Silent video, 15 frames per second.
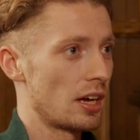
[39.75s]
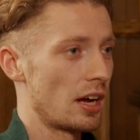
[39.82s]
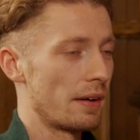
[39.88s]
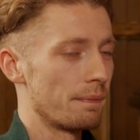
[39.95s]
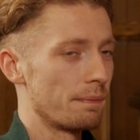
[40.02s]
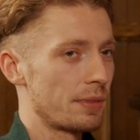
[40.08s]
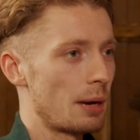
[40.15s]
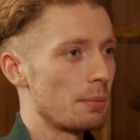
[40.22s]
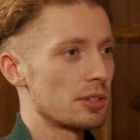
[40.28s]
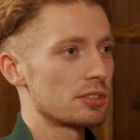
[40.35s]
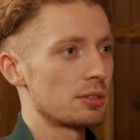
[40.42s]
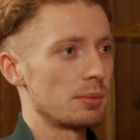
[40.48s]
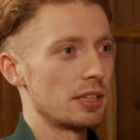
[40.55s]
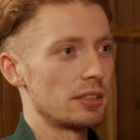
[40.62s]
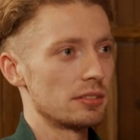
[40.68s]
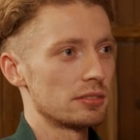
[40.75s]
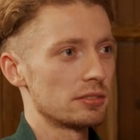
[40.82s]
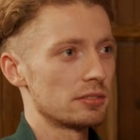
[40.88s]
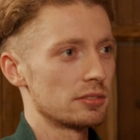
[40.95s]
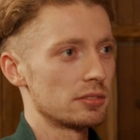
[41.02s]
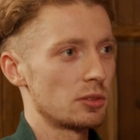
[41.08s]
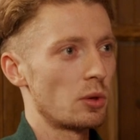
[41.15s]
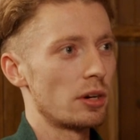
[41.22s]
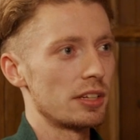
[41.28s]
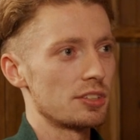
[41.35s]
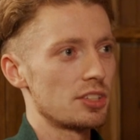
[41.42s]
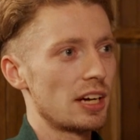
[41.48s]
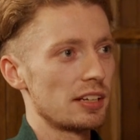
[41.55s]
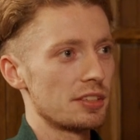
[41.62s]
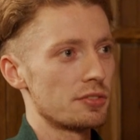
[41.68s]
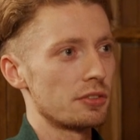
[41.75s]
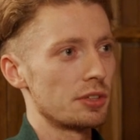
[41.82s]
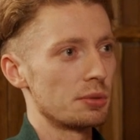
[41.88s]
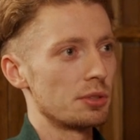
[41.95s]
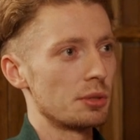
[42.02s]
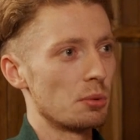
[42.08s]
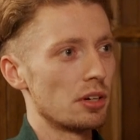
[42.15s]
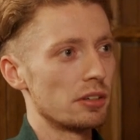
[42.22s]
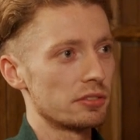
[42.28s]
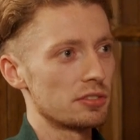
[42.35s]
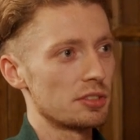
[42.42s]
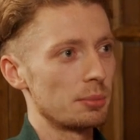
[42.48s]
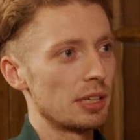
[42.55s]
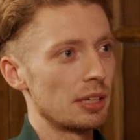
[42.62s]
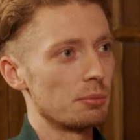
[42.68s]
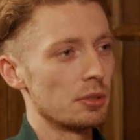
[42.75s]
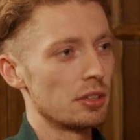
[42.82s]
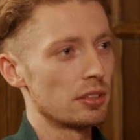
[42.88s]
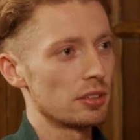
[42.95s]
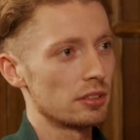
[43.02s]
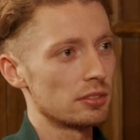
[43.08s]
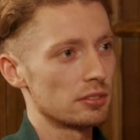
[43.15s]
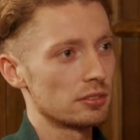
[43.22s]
Um, that must have been quite the challenge for you and your wife to begin with.